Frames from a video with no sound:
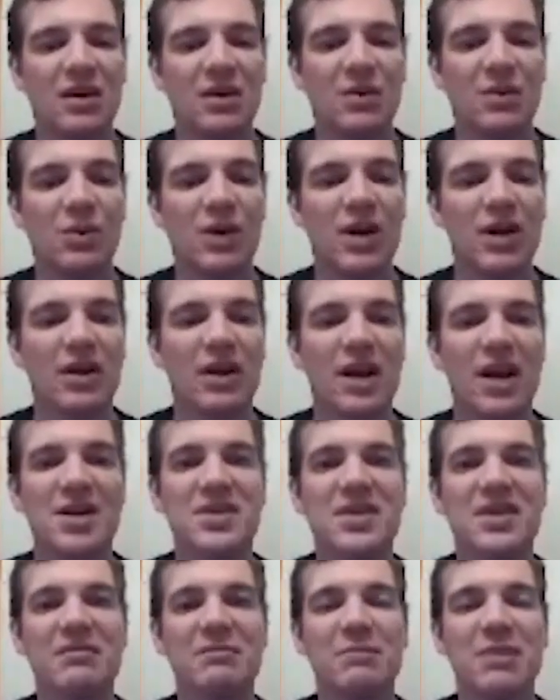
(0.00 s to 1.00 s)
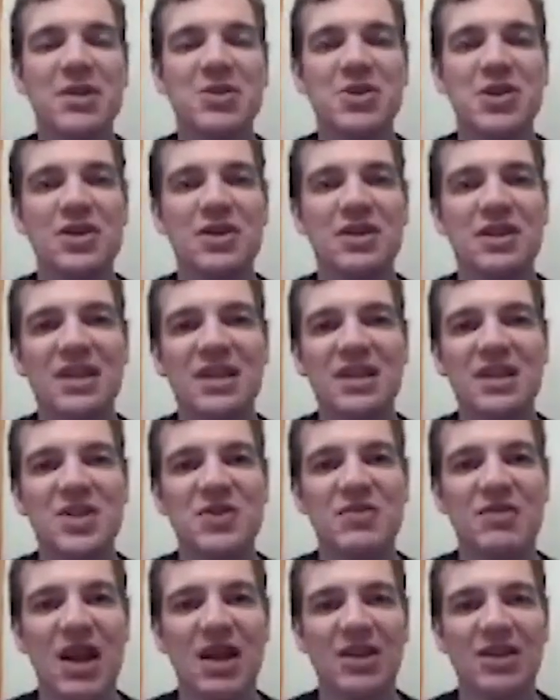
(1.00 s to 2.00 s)
where, as I've mentioned,
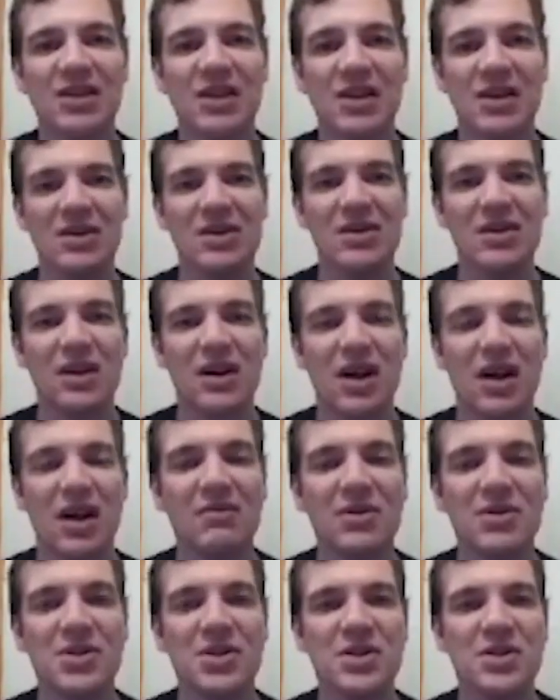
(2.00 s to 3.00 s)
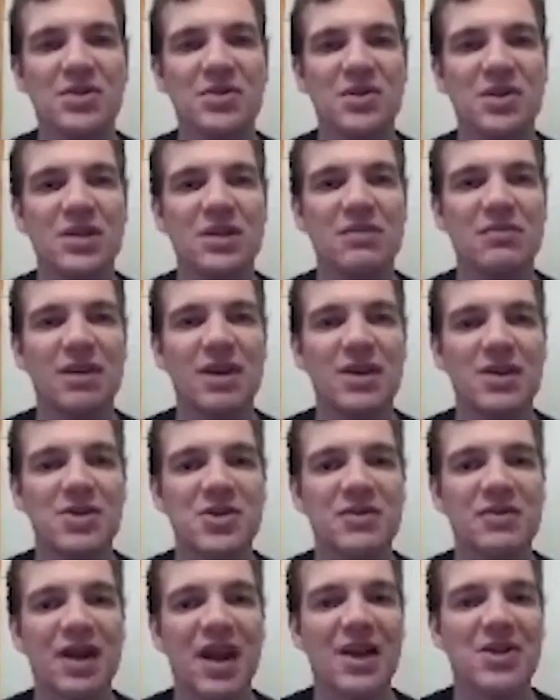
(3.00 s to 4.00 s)
each validator covers a unique range
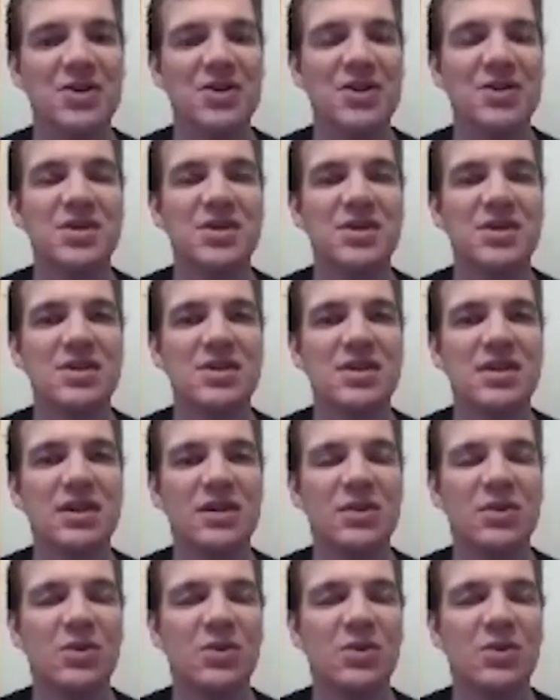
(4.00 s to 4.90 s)
of addresses and